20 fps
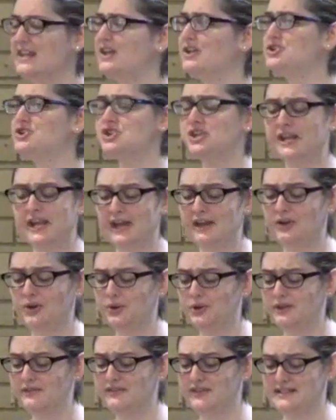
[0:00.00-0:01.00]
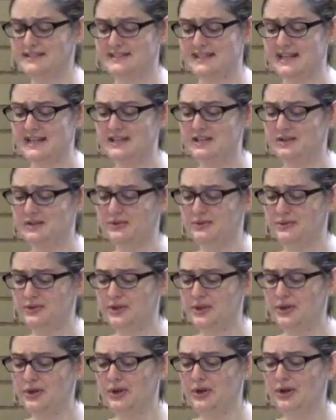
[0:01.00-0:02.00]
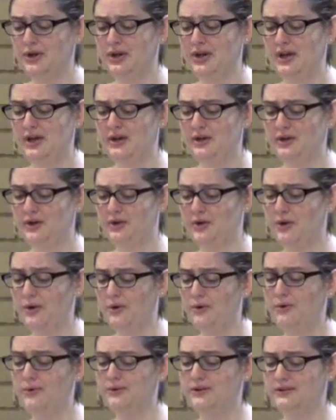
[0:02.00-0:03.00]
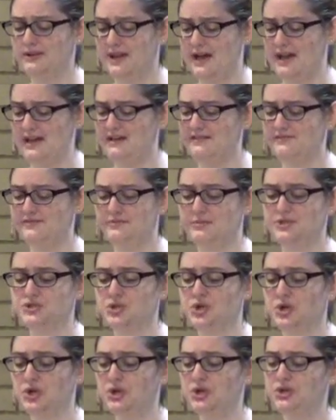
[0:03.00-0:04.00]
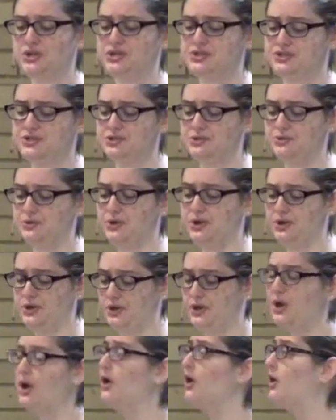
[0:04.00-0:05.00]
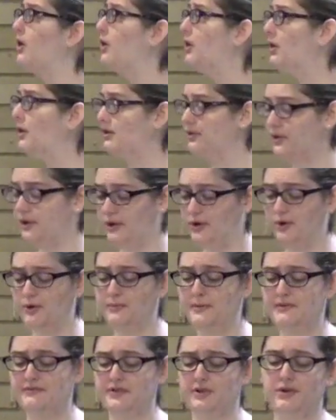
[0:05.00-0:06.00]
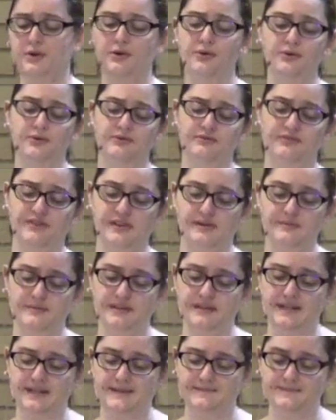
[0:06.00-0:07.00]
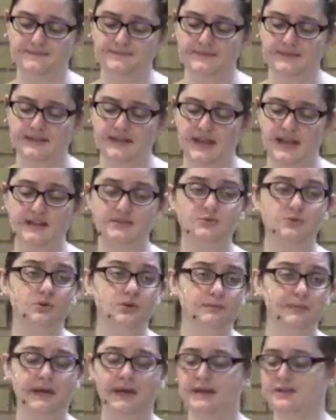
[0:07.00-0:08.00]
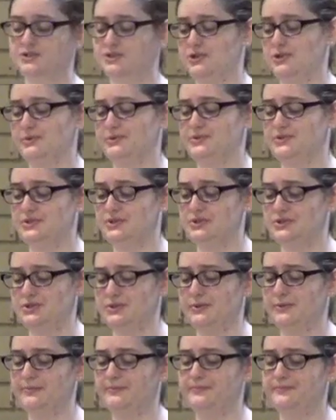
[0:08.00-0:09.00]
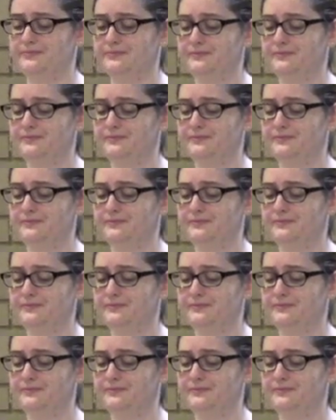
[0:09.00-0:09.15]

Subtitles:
And she could have continued her own life, returned to the home of her own family, as Orpah had chose to do.